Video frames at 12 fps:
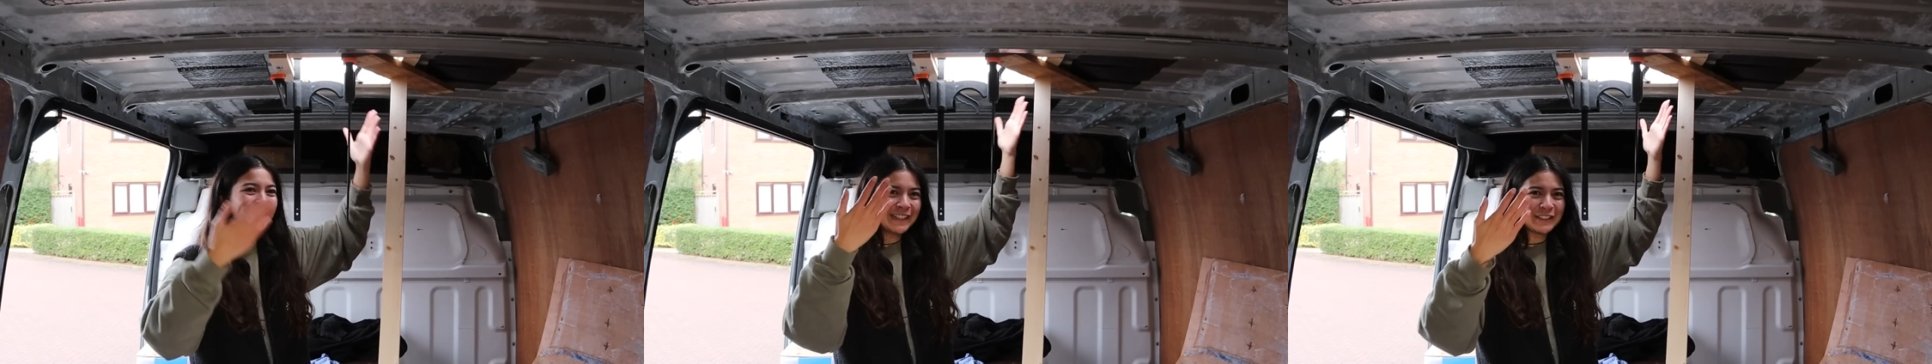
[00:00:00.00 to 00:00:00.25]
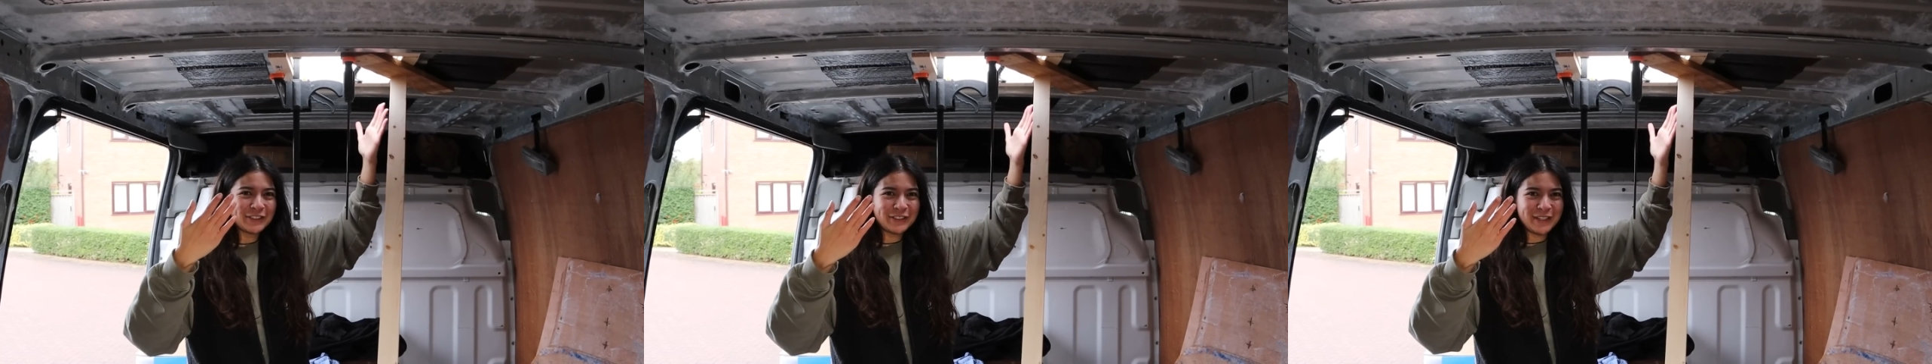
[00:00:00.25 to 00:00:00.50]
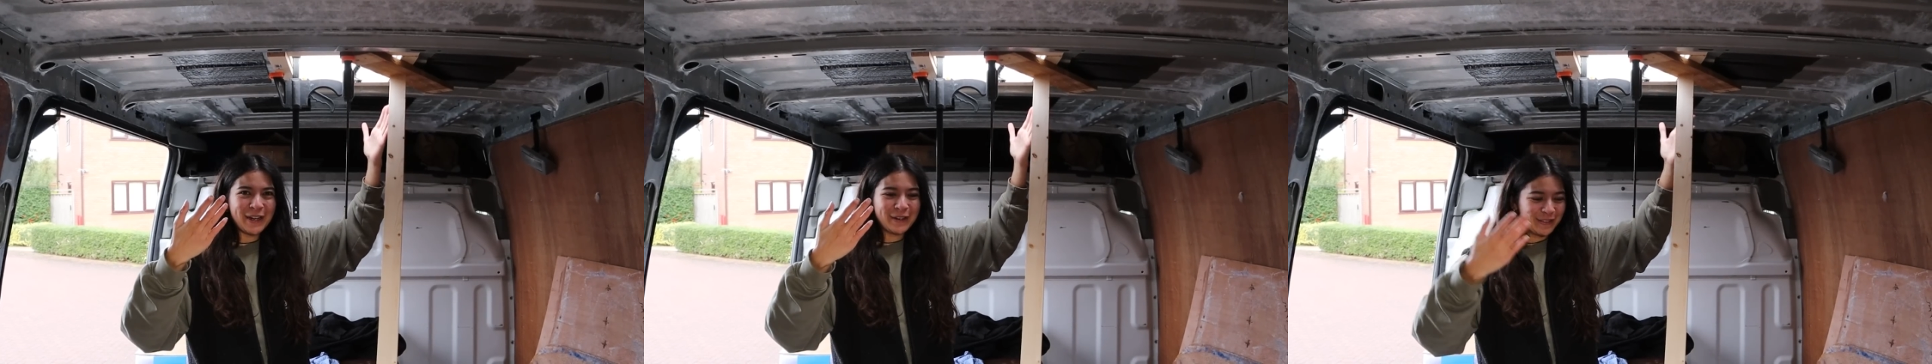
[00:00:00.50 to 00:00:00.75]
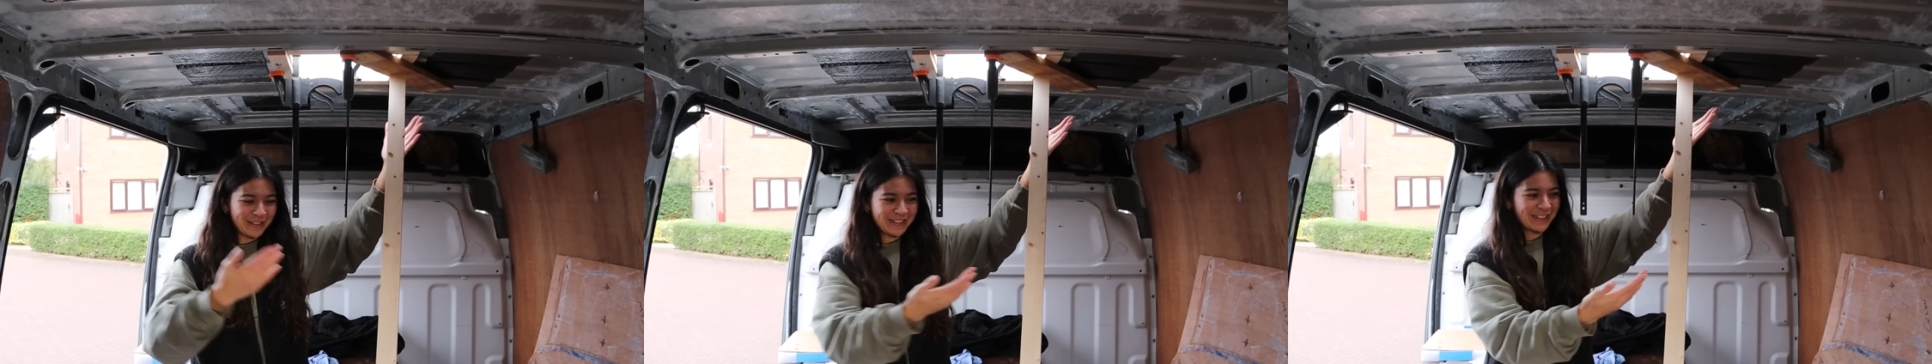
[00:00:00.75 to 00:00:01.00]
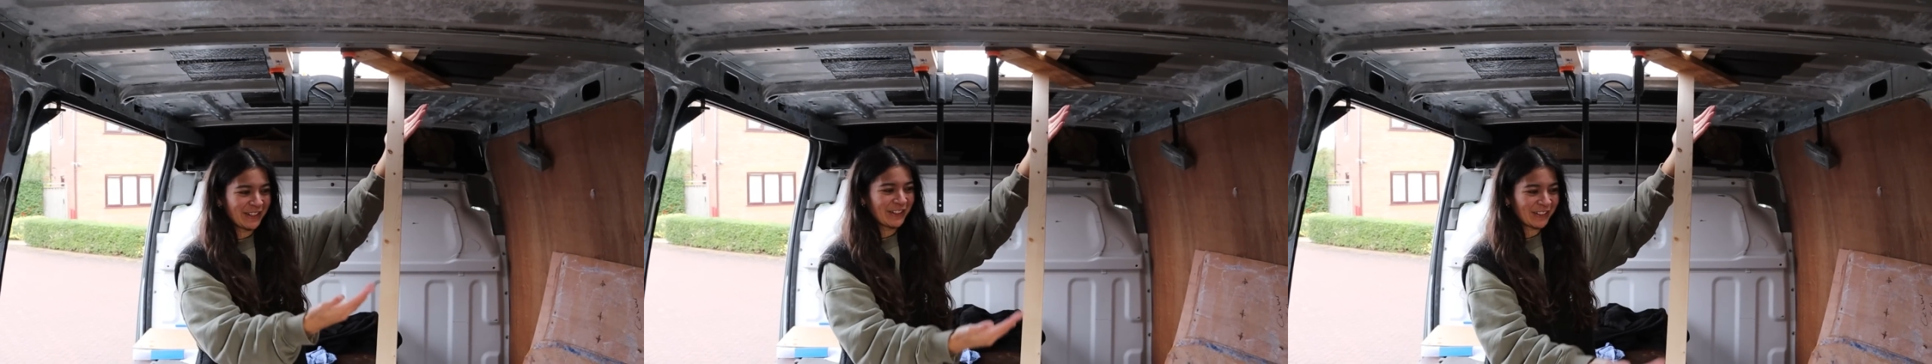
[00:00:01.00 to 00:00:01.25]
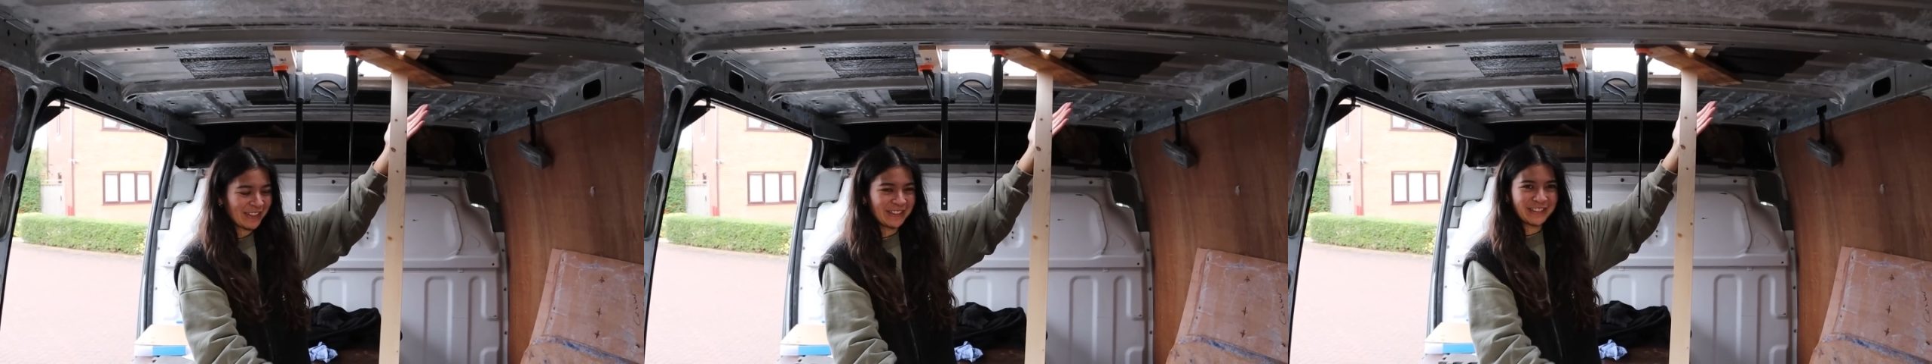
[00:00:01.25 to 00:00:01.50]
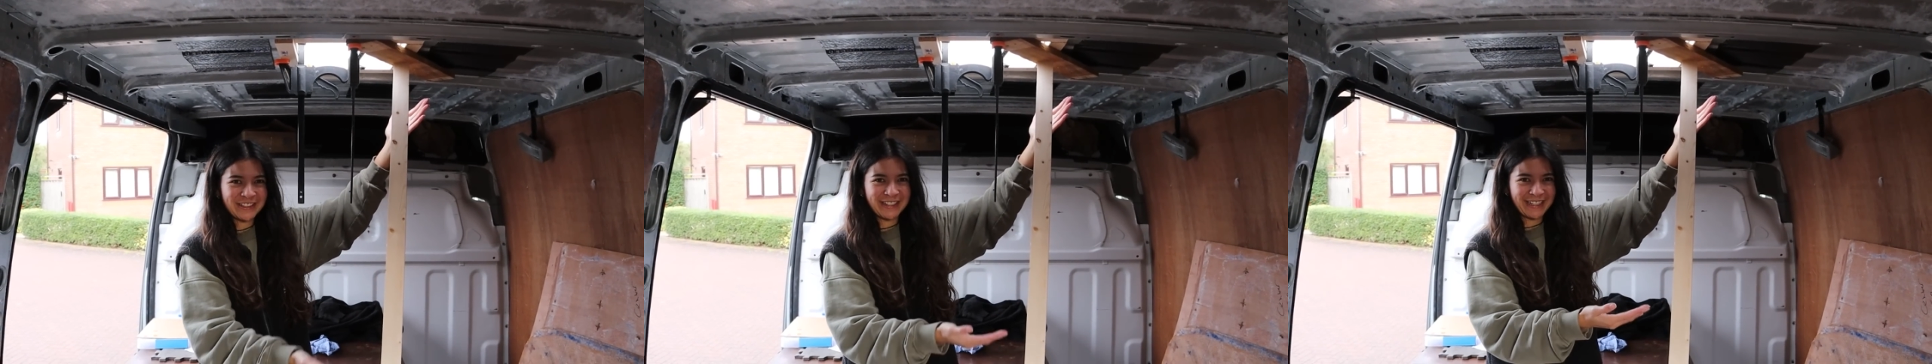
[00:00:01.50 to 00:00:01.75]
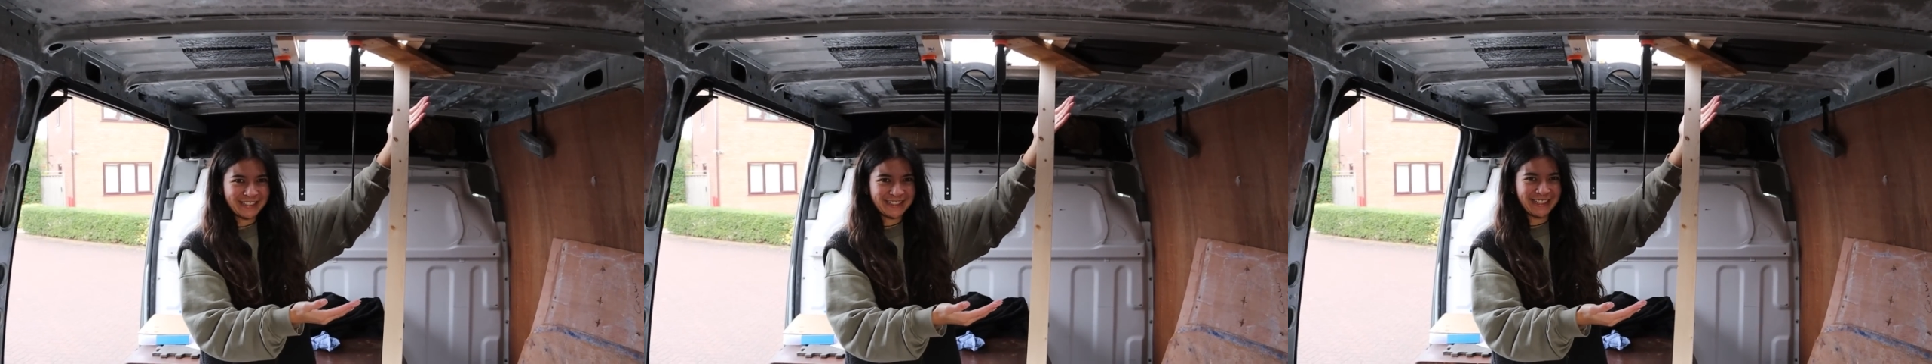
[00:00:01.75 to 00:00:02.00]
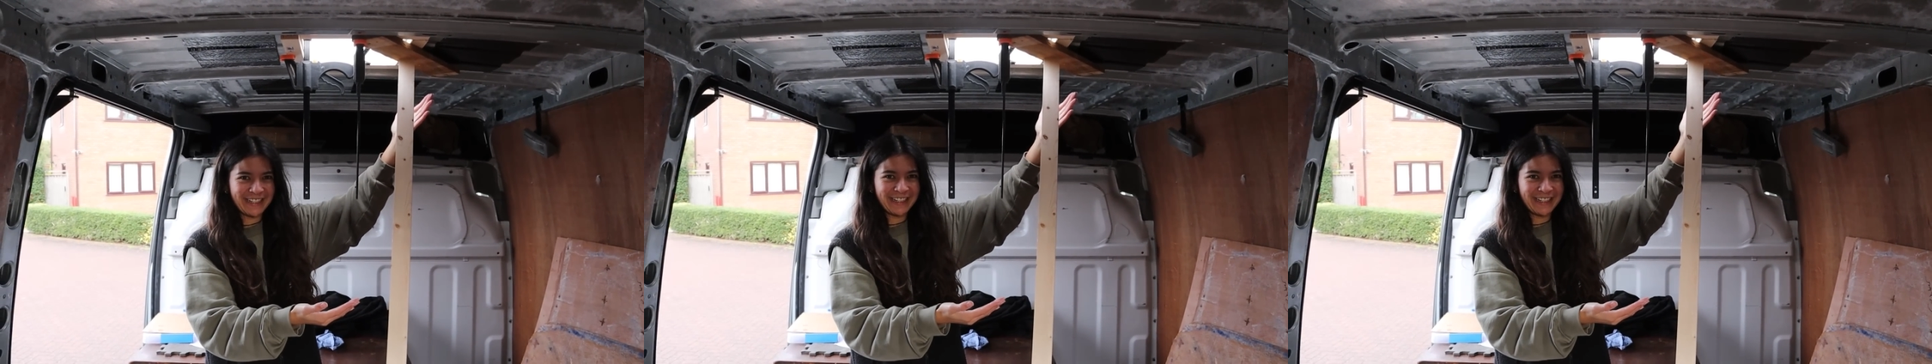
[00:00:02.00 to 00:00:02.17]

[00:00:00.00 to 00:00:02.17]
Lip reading: this'll do. This is a good little trick, isn't it?